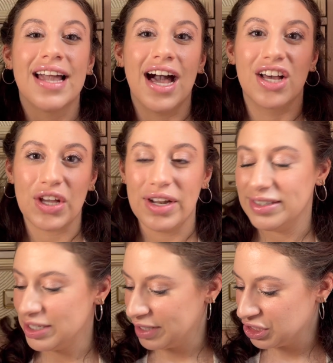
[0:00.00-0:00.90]
I'll get
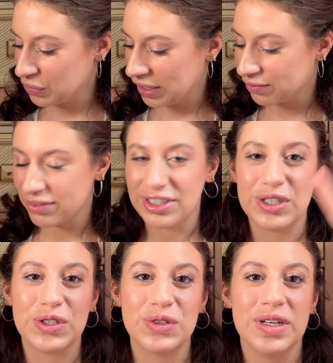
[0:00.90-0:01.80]
into my short
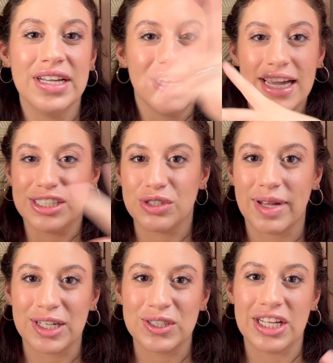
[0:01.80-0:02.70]
review. I do my
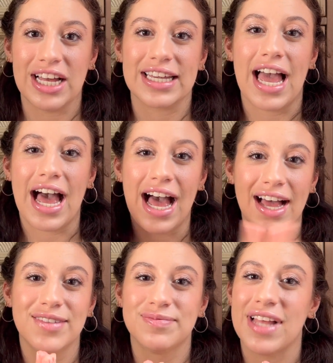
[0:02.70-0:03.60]
little look.
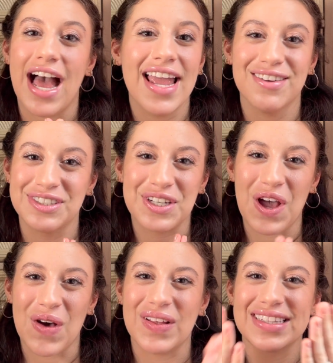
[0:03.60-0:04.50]
I have to
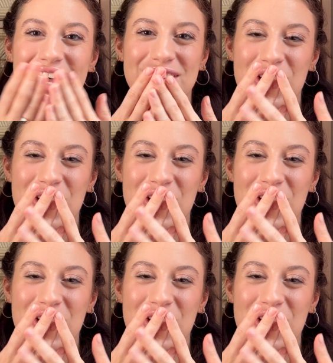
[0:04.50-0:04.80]
go. Love